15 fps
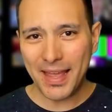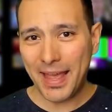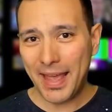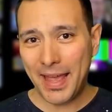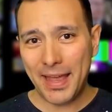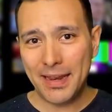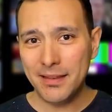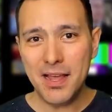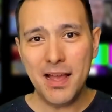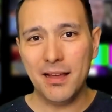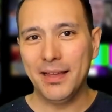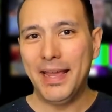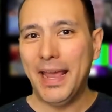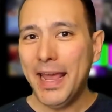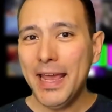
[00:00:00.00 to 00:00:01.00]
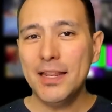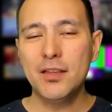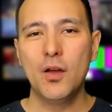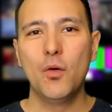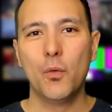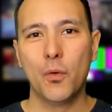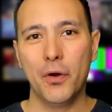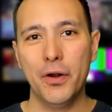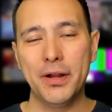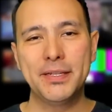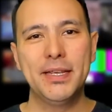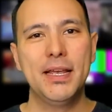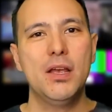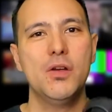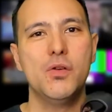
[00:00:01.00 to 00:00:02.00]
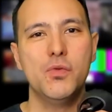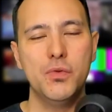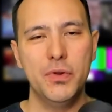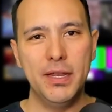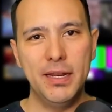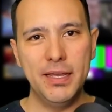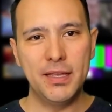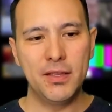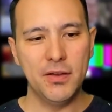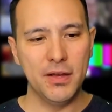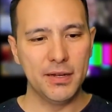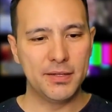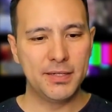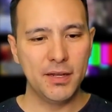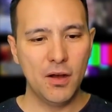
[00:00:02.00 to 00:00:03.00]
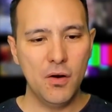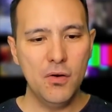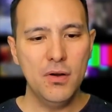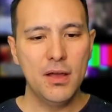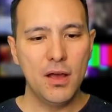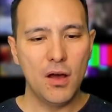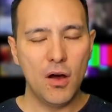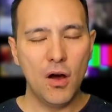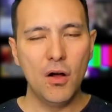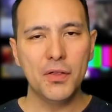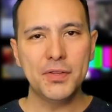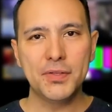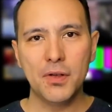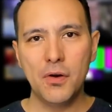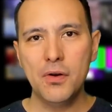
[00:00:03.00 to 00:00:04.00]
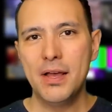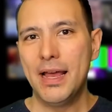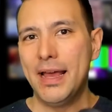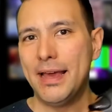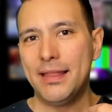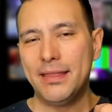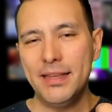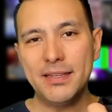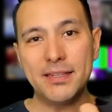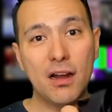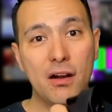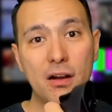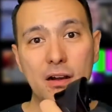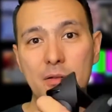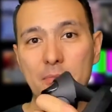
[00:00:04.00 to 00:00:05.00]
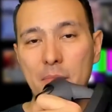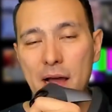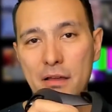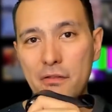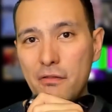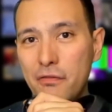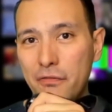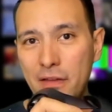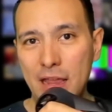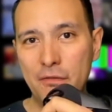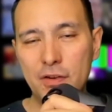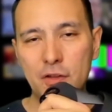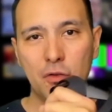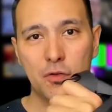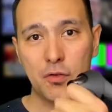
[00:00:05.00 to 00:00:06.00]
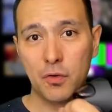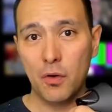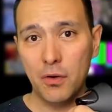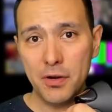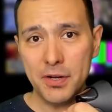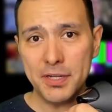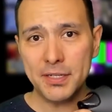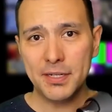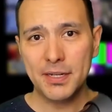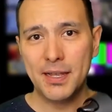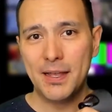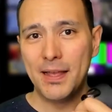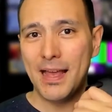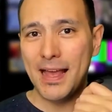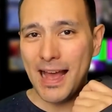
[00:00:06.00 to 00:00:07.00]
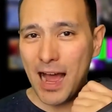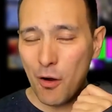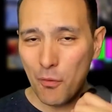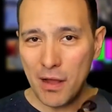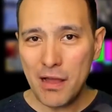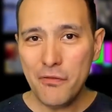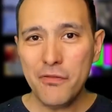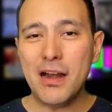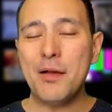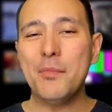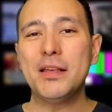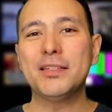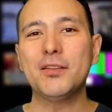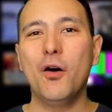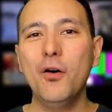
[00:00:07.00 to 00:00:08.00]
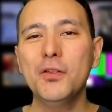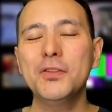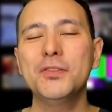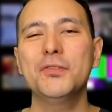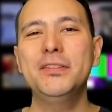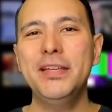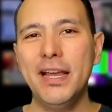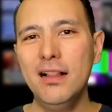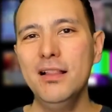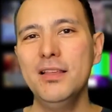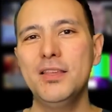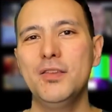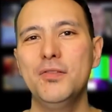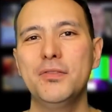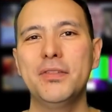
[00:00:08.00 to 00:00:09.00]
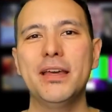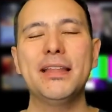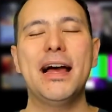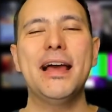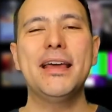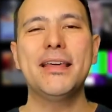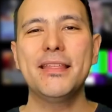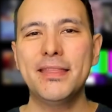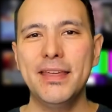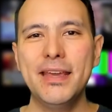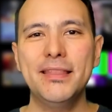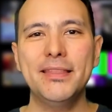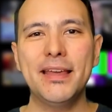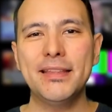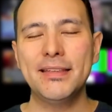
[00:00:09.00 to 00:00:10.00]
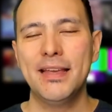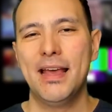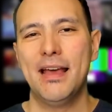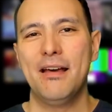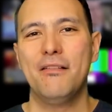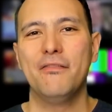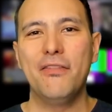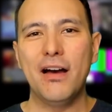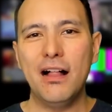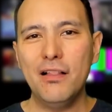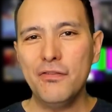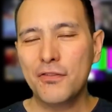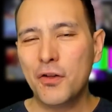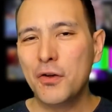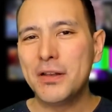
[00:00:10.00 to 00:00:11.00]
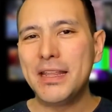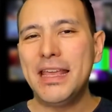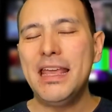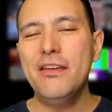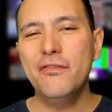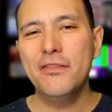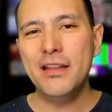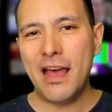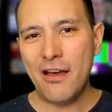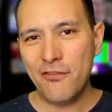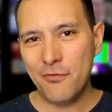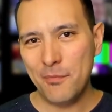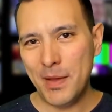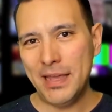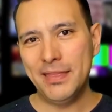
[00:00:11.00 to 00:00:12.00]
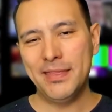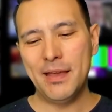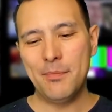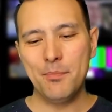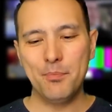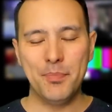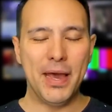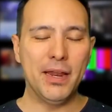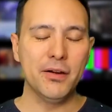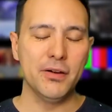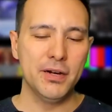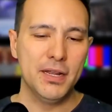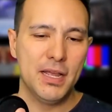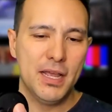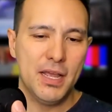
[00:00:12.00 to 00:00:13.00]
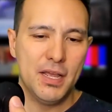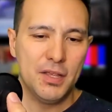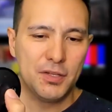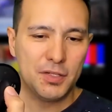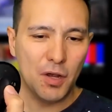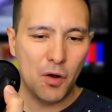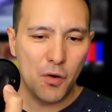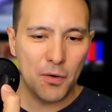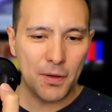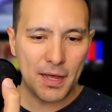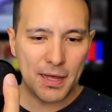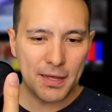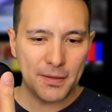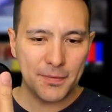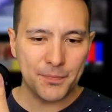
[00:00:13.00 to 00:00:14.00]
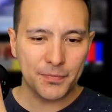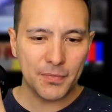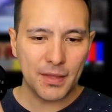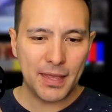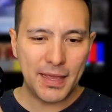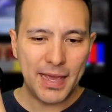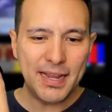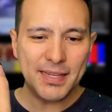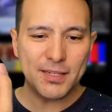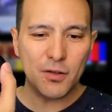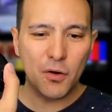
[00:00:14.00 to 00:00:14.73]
And yeah, it works really good. So also, these are my favorite controllers. However, I must also tell you that I think that Valve could even have made them better. So it is